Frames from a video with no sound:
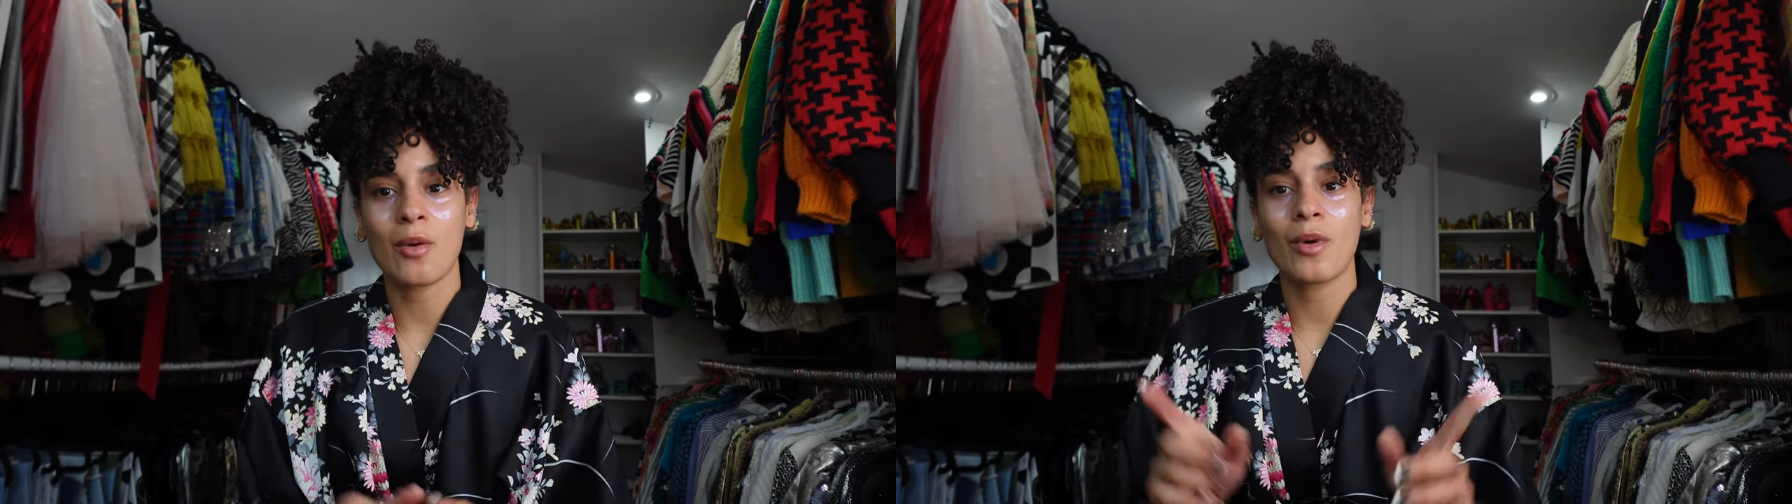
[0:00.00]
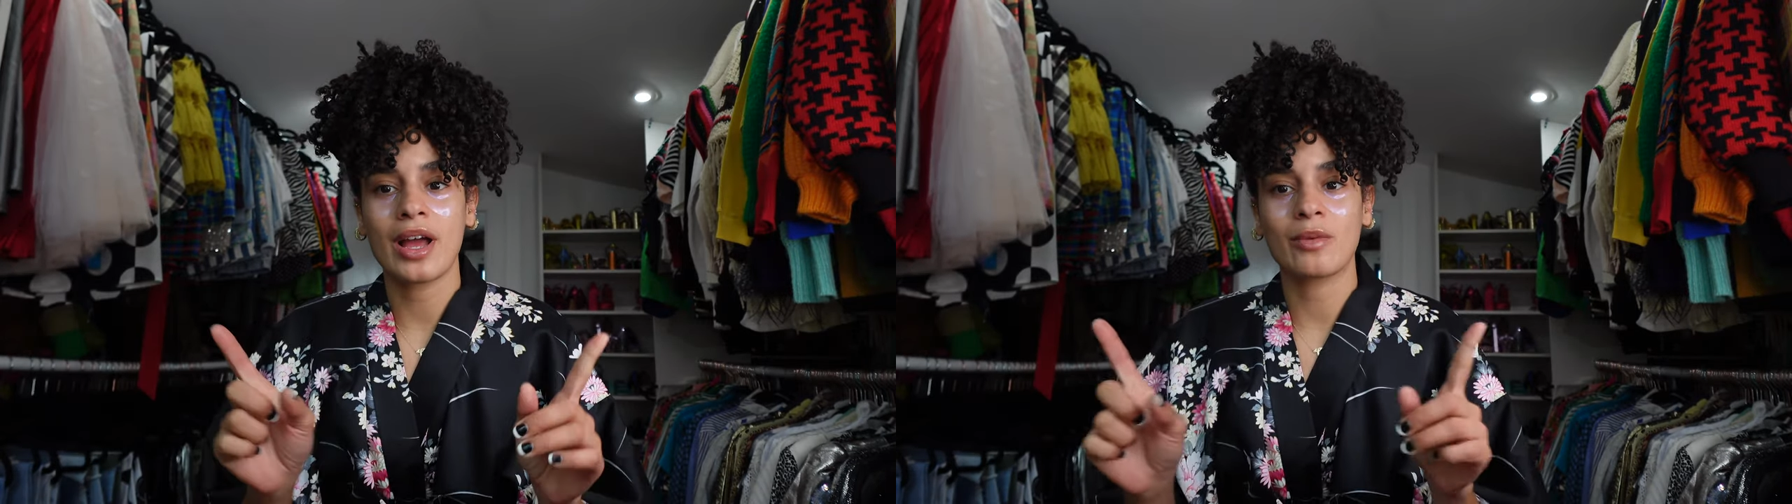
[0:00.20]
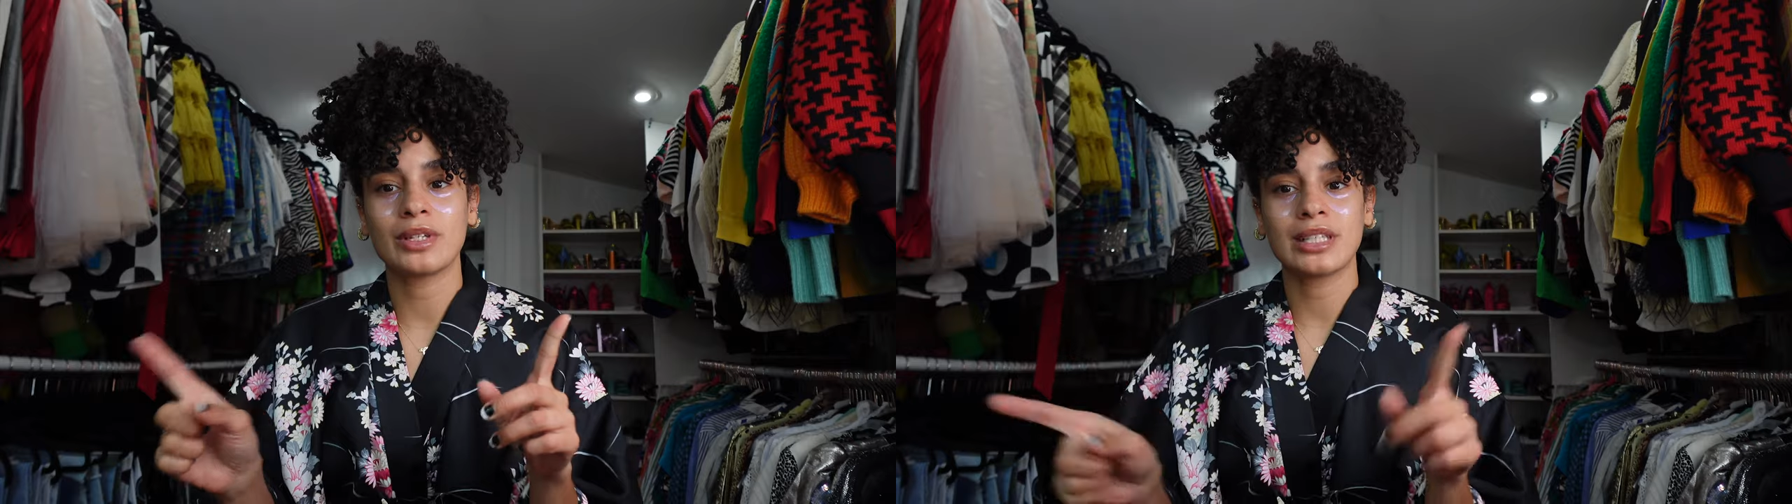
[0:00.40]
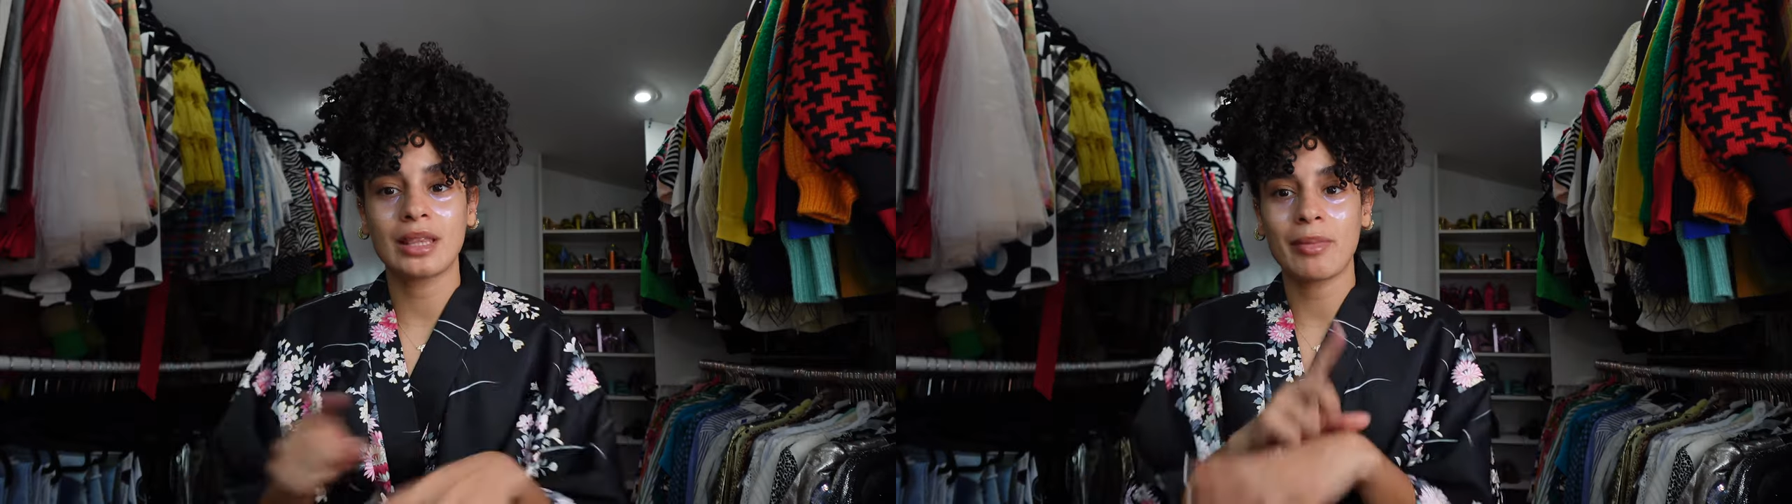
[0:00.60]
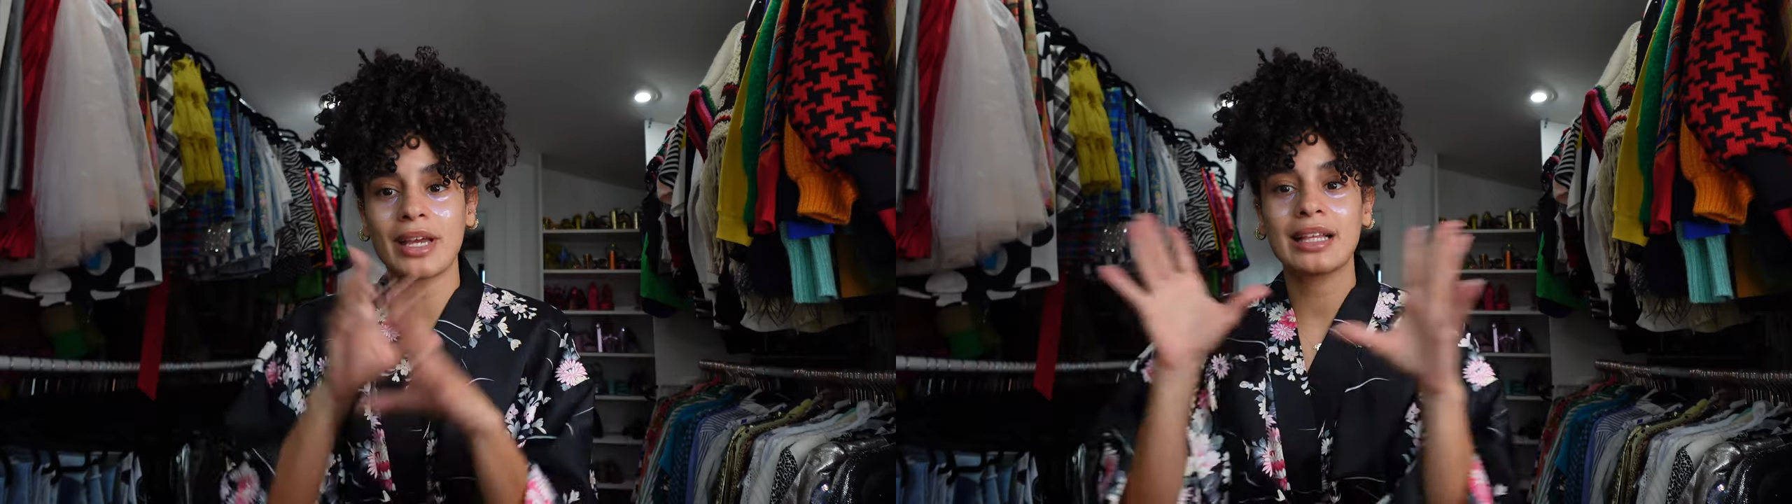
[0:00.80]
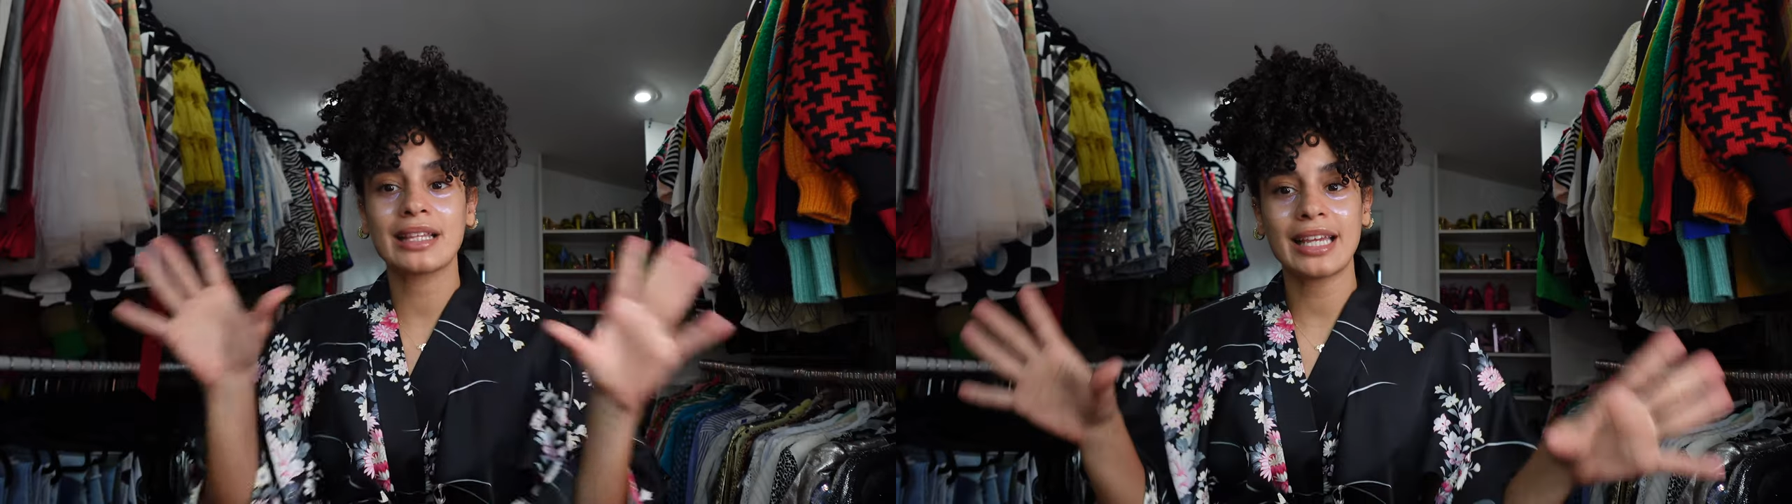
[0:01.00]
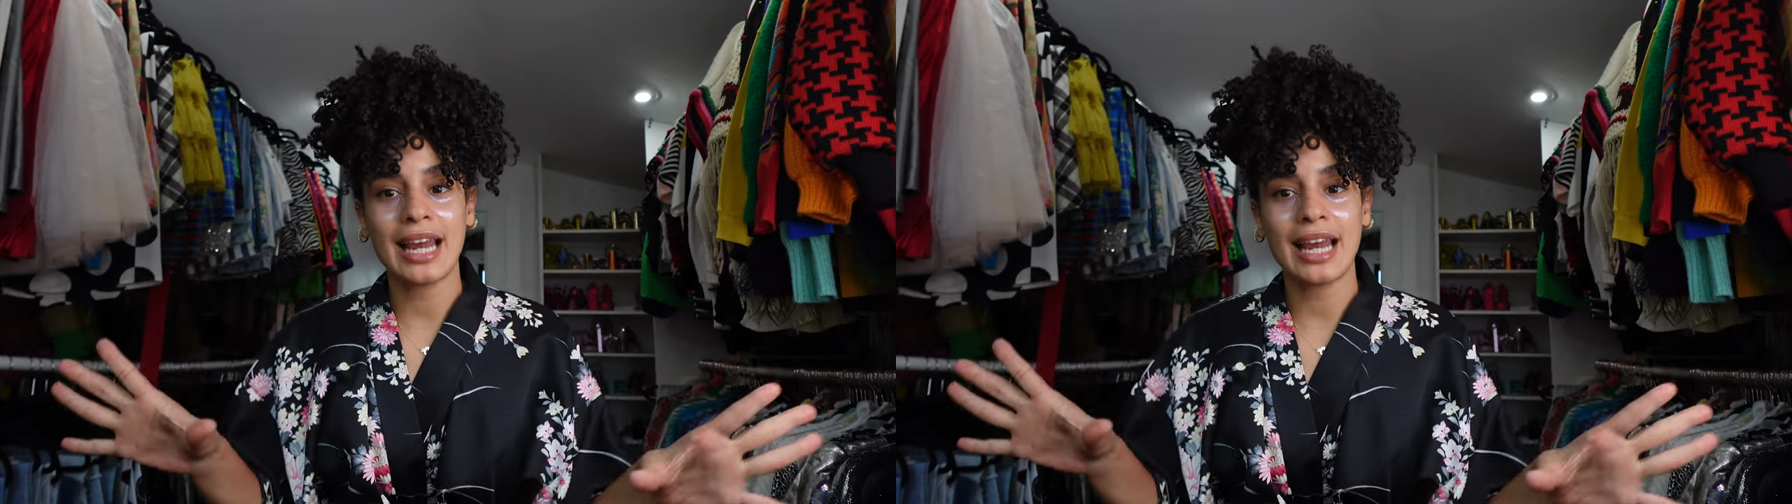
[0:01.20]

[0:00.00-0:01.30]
when we did the big clean